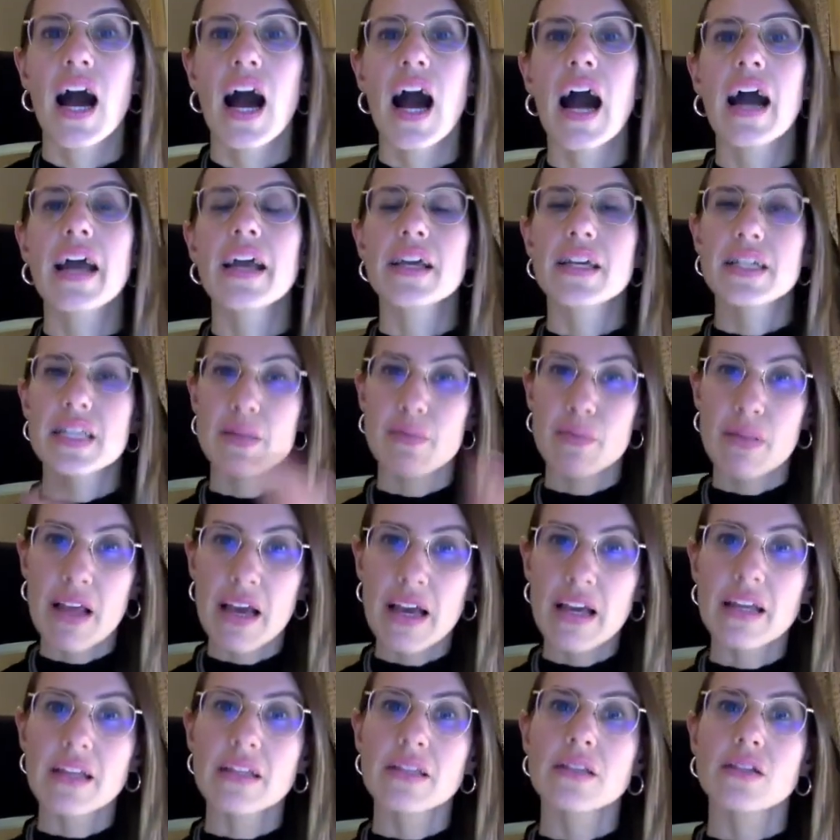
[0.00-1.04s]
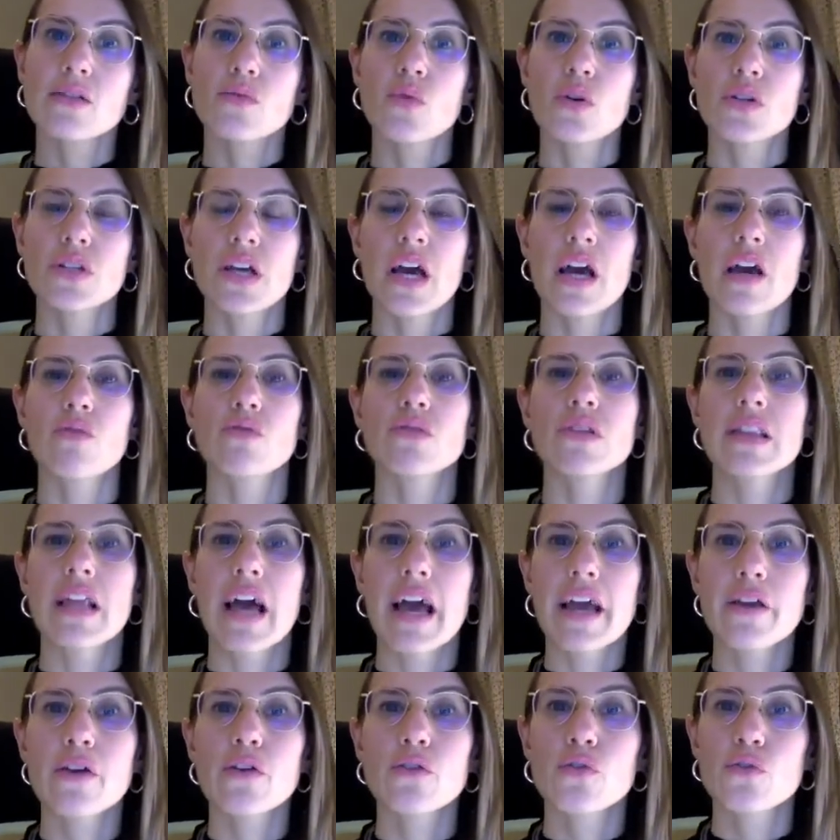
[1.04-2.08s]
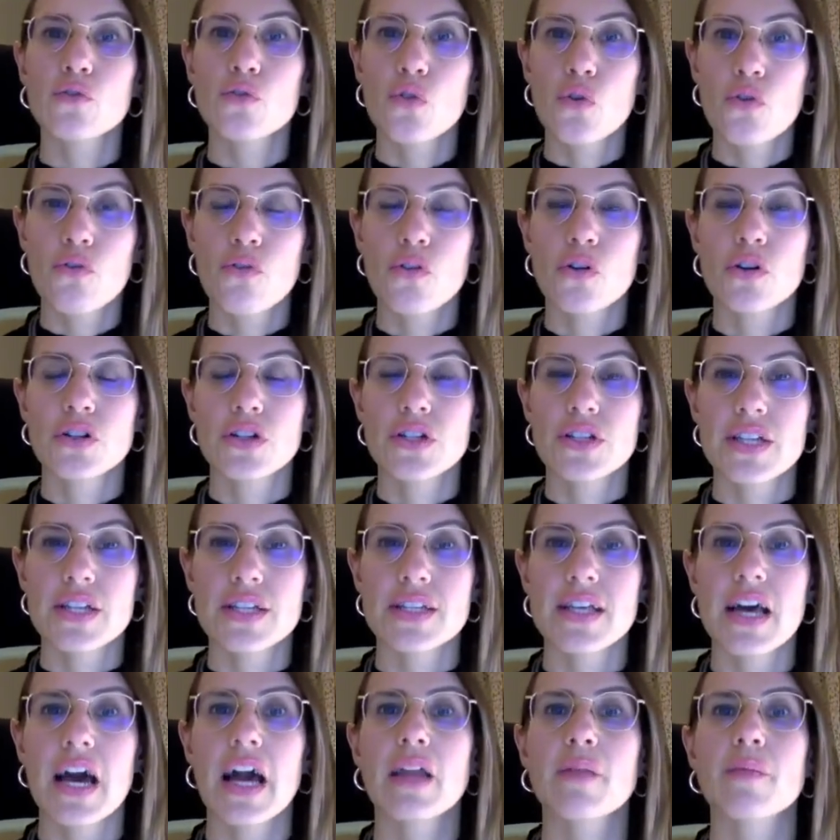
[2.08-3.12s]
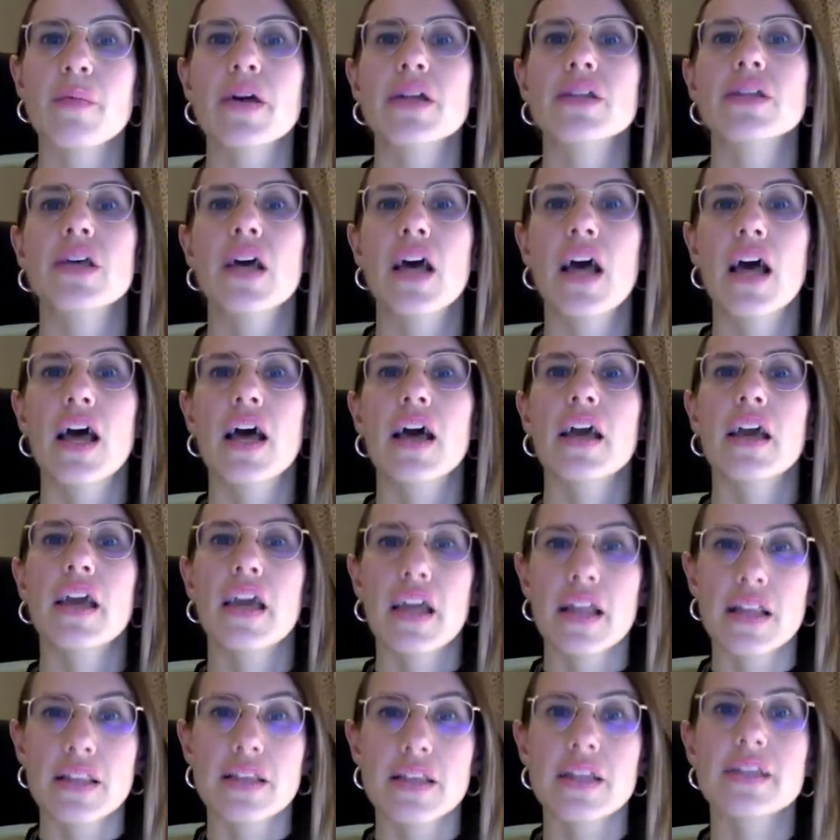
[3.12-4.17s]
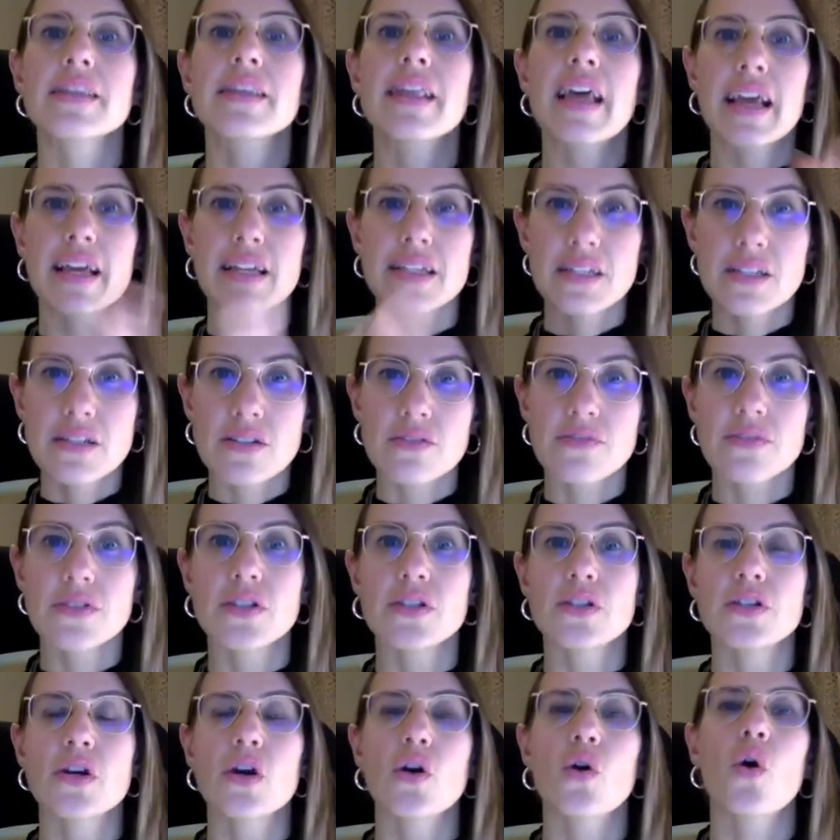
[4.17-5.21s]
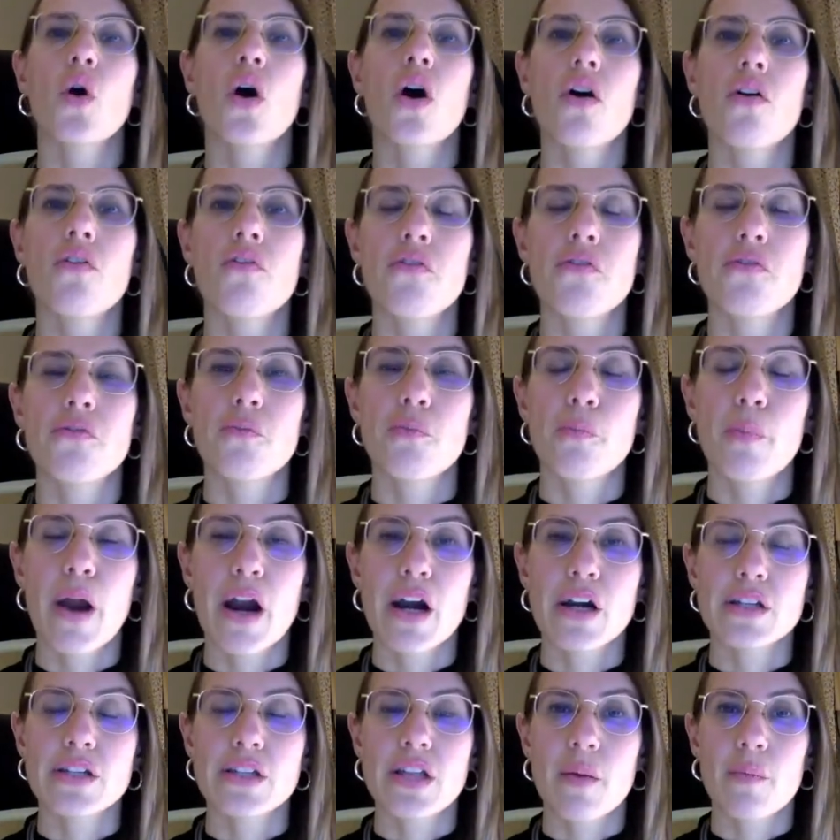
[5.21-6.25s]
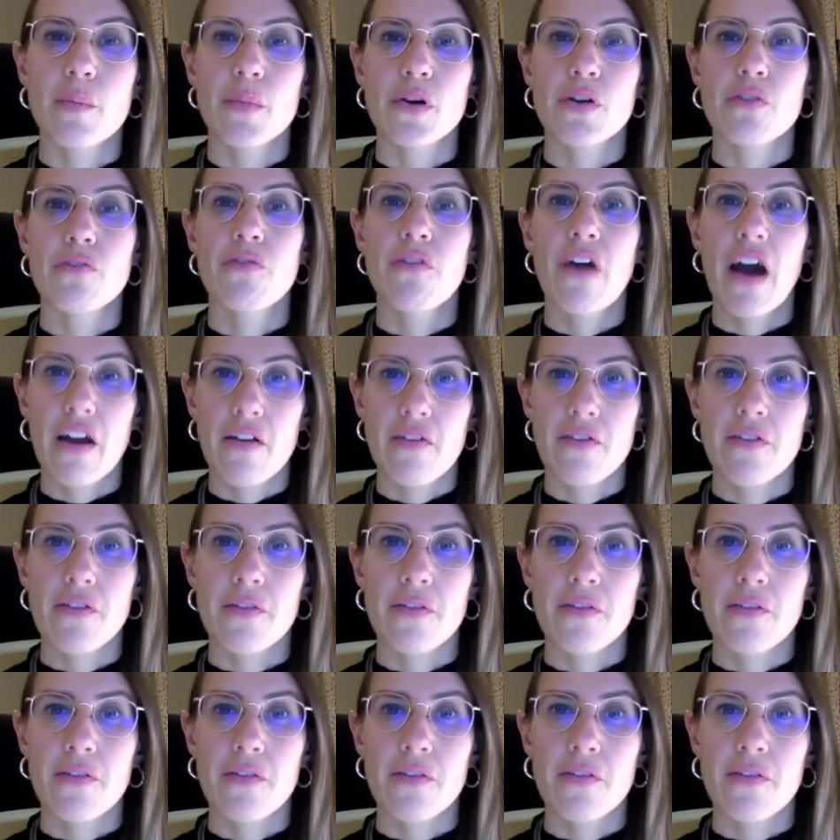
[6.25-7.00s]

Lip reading: I explain what I would like you to do for this assignment in the next video, part number 5.